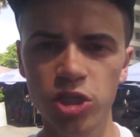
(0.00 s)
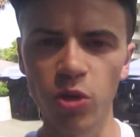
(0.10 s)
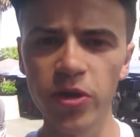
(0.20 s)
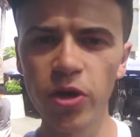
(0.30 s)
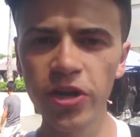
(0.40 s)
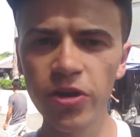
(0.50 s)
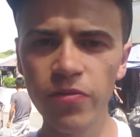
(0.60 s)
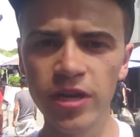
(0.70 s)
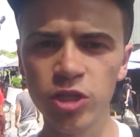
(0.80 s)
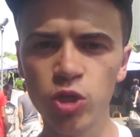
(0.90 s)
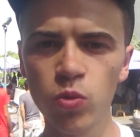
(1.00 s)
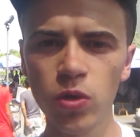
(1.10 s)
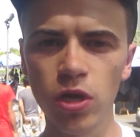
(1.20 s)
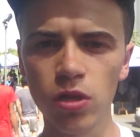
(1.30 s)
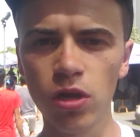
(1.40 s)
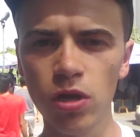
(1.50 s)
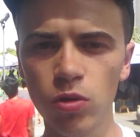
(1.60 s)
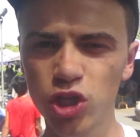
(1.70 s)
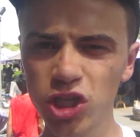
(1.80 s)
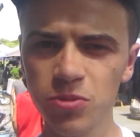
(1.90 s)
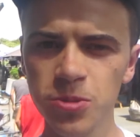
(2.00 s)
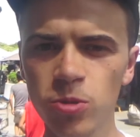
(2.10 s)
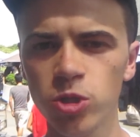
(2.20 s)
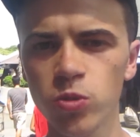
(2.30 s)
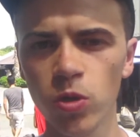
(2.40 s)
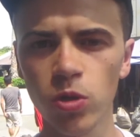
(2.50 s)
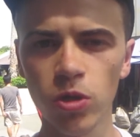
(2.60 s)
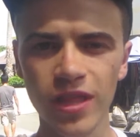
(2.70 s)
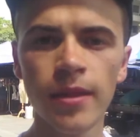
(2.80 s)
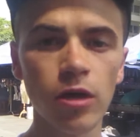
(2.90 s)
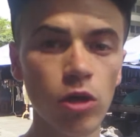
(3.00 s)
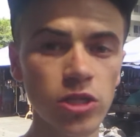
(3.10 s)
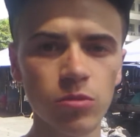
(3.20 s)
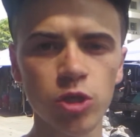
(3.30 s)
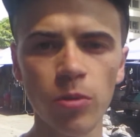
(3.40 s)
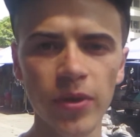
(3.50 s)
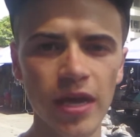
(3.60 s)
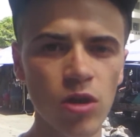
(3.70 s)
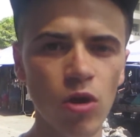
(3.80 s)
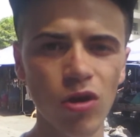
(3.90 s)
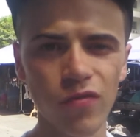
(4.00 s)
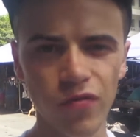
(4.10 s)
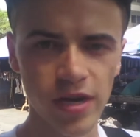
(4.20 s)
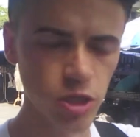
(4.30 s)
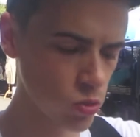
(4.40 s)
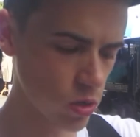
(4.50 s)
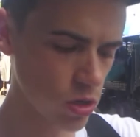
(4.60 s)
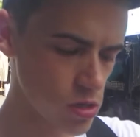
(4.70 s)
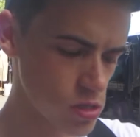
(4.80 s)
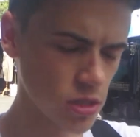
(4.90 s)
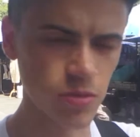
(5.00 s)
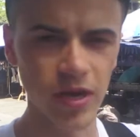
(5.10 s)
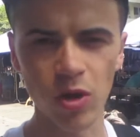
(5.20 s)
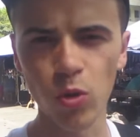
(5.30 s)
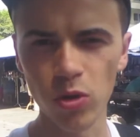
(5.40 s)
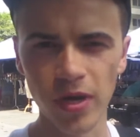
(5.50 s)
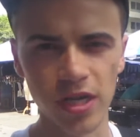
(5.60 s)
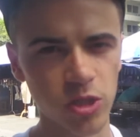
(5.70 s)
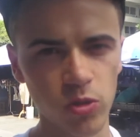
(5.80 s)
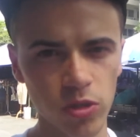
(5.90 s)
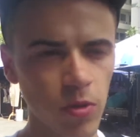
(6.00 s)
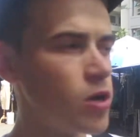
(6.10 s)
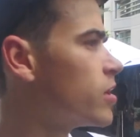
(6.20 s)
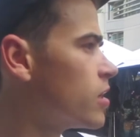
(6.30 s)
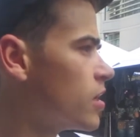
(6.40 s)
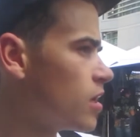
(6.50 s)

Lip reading: So we got here around 2 o'clock, or just before 2 o'clock. They close up shop and knock off around 2 o'clock. It's about 2:15 at the moment.